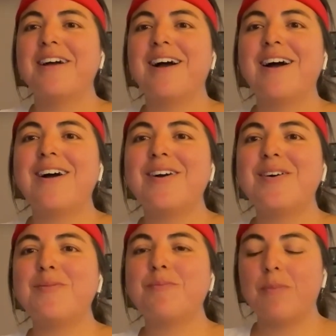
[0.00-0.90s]

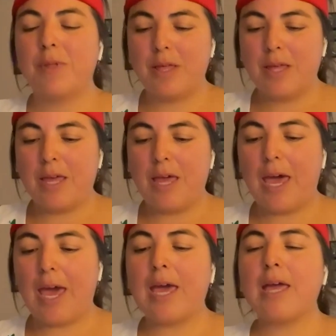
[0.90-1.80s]

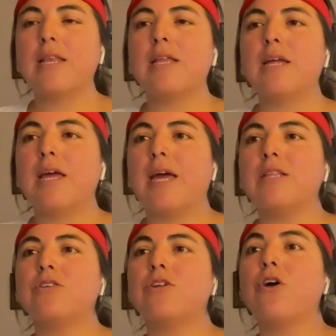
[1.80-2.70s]
And
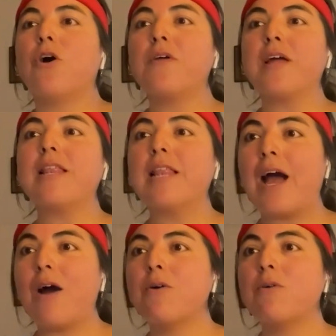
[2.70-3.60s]
to know that
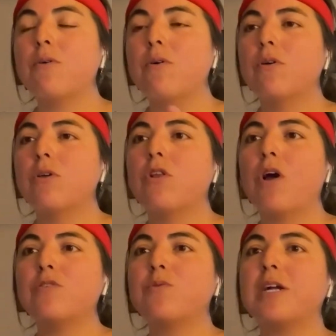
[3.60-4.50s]
now, you know,
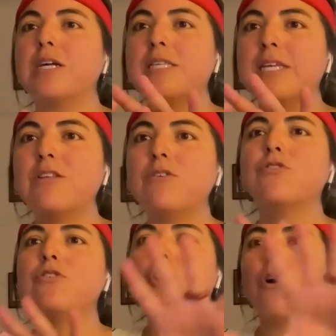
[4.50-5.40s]
as we continue to
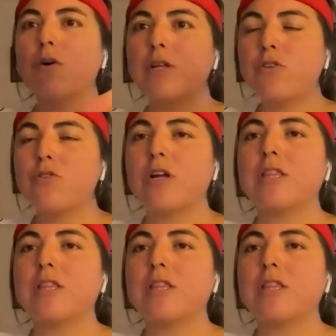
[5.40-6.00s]
go into our